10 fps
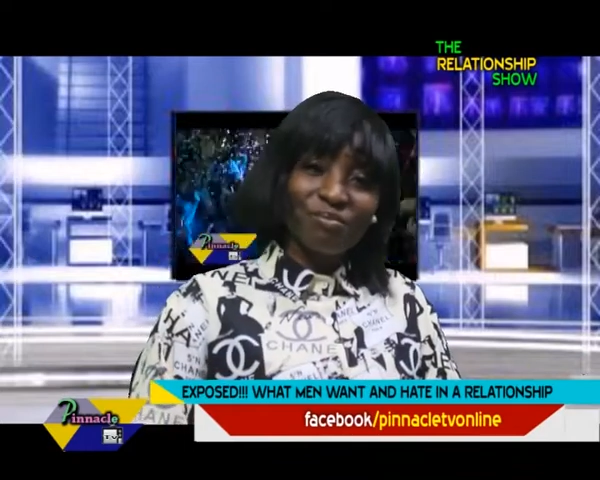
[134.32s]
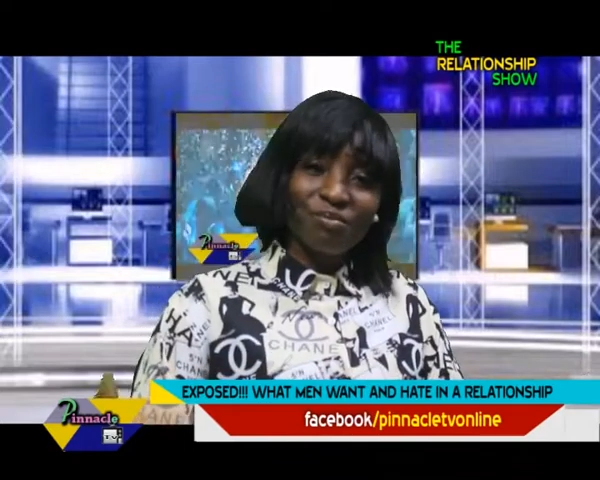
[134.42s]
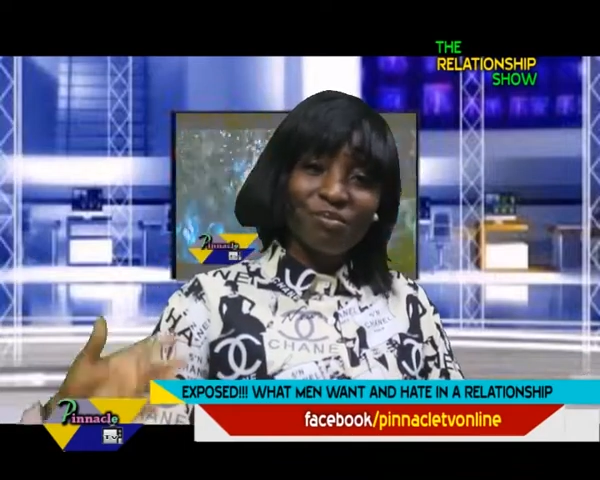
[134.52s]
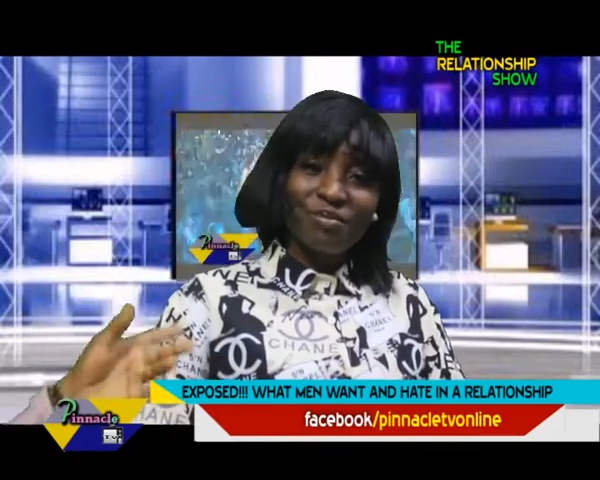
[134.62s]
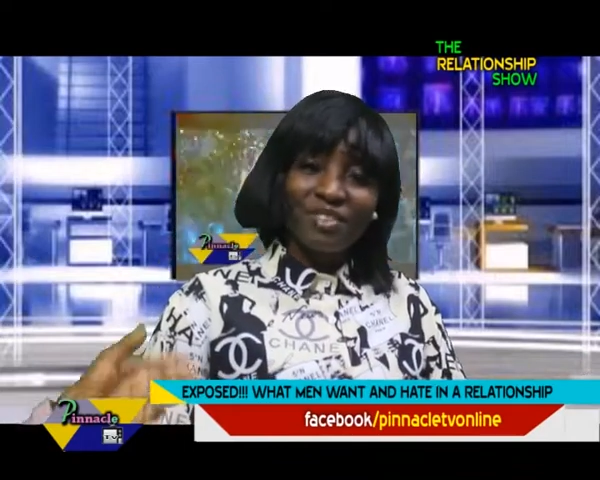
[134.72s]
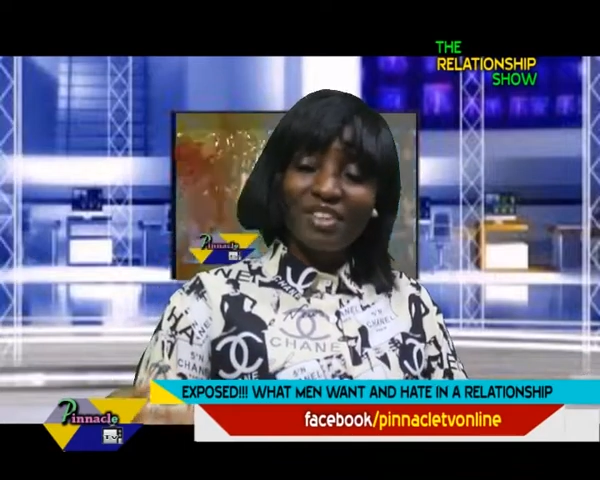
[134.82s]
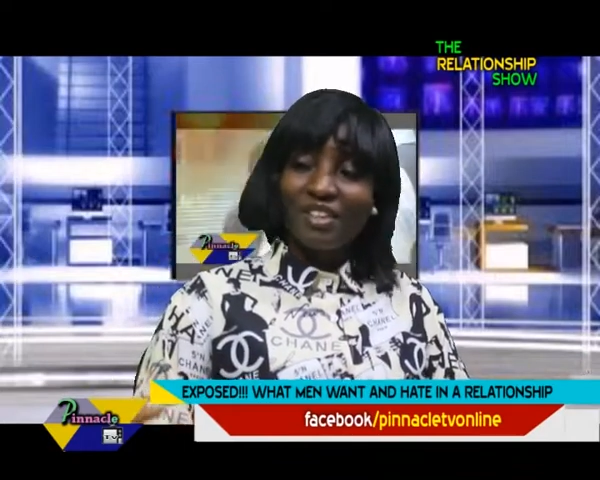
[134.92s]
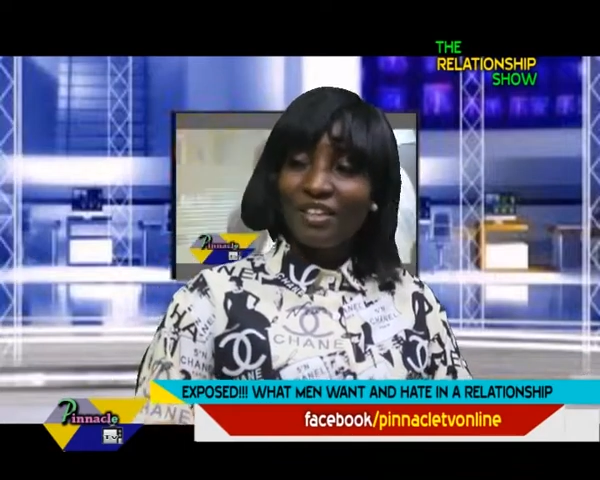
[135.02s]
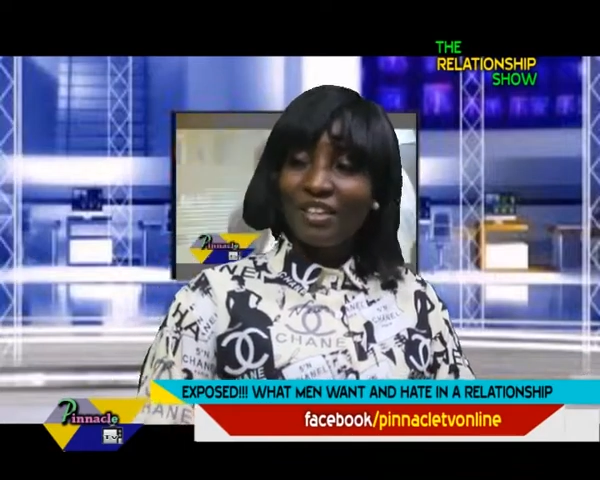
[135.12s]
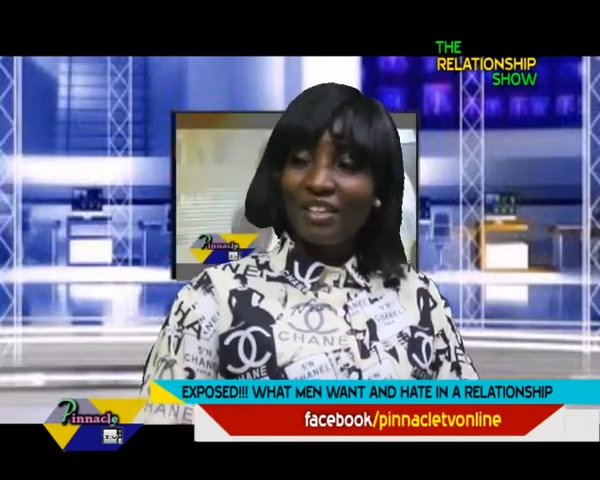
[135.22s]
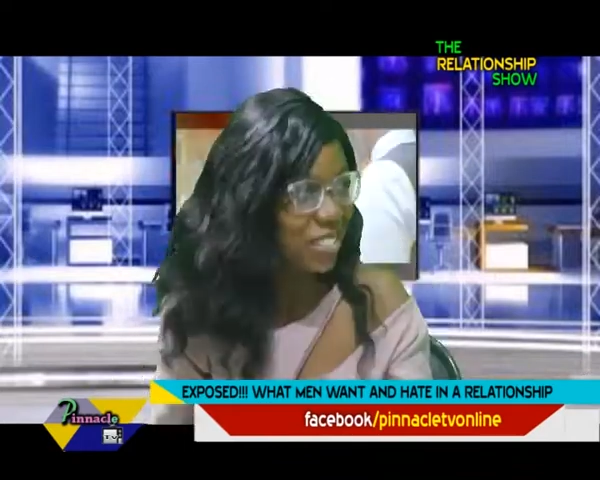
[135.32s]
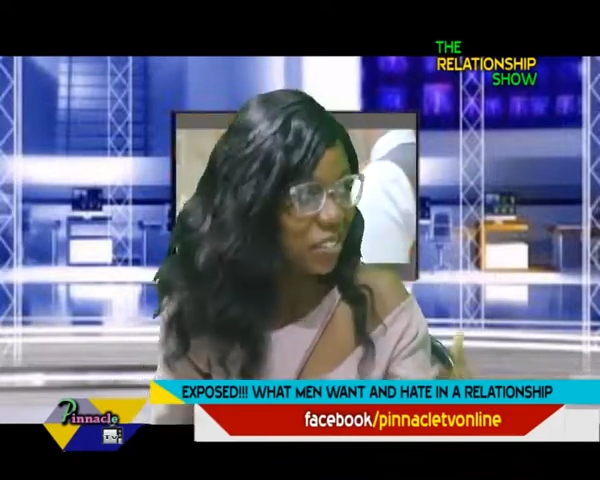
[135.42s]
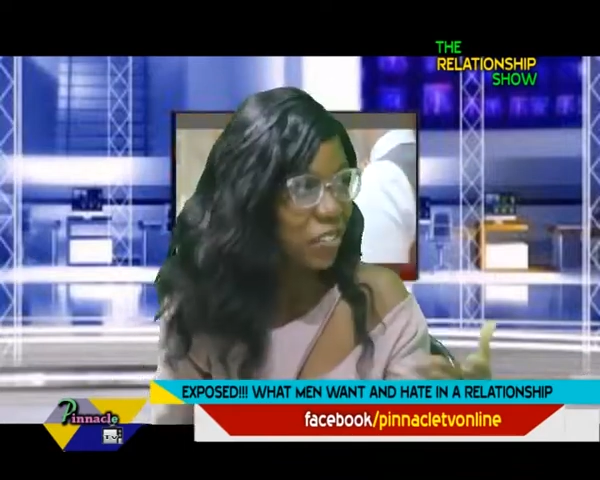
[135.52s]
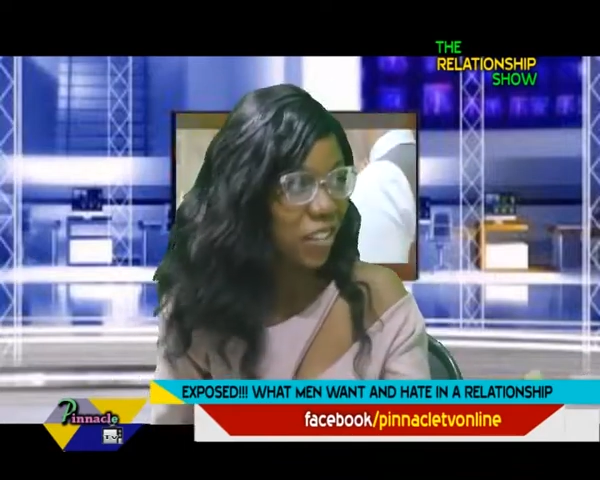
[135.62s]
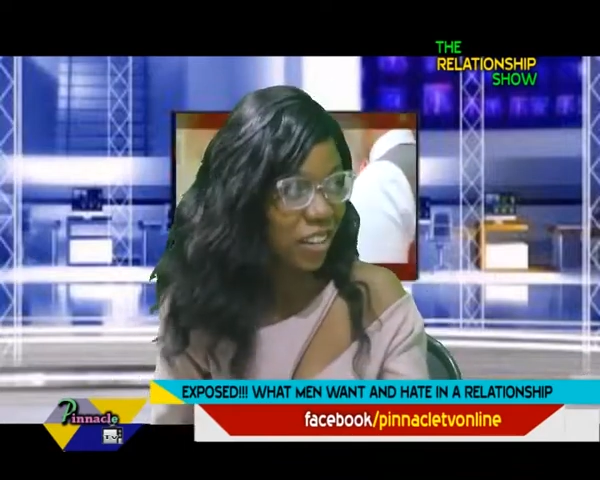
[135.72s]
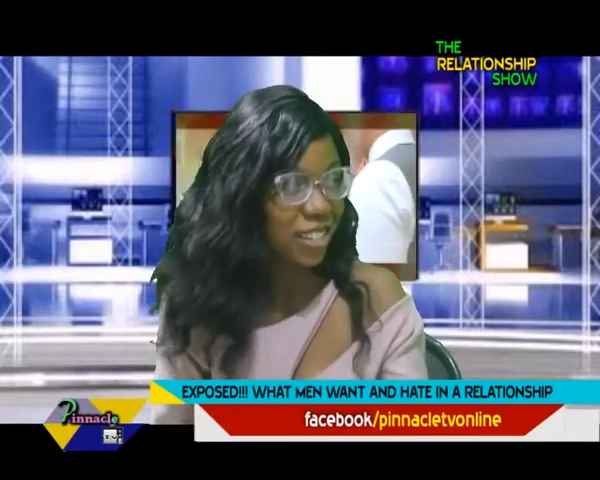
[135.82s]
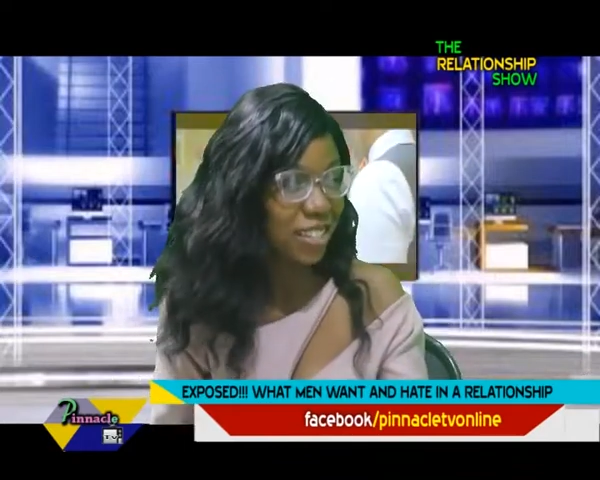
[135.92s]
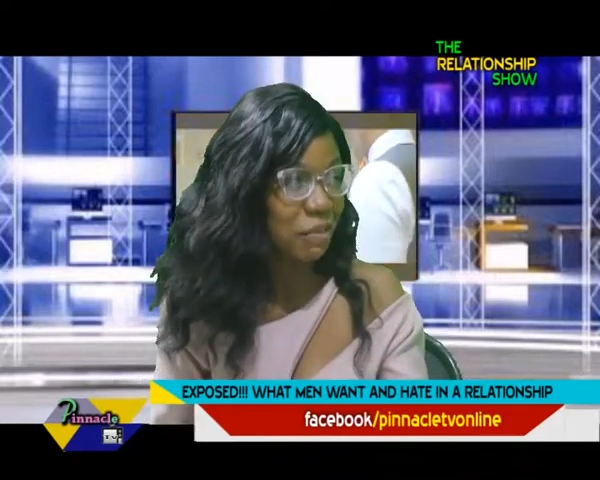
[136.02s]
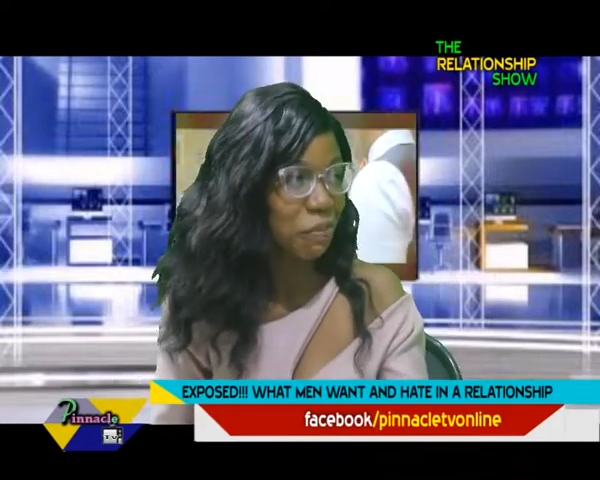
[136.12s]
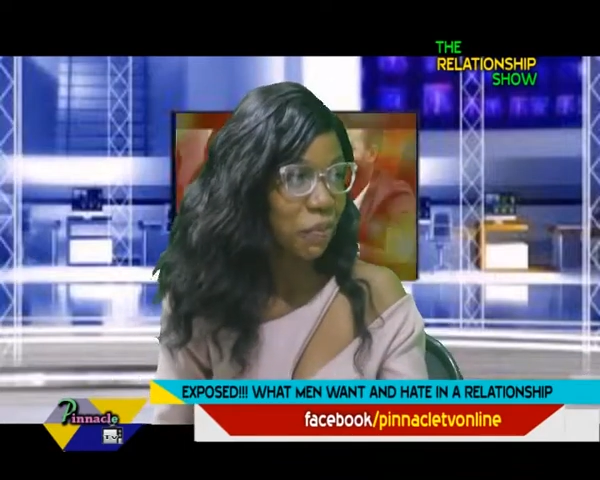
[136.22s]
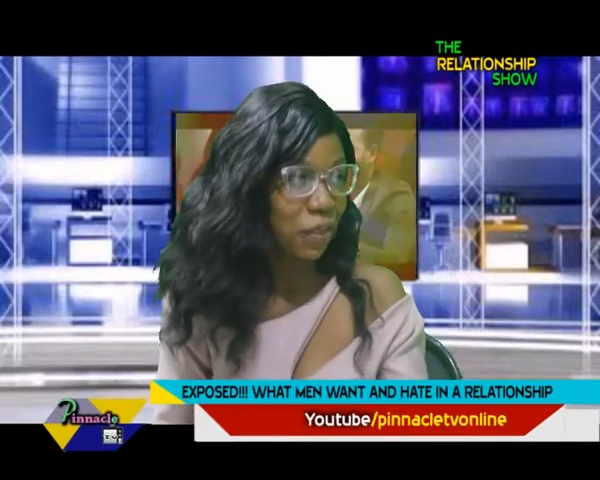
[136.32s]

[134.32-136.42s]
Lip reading: Are you like that? Do you gossip?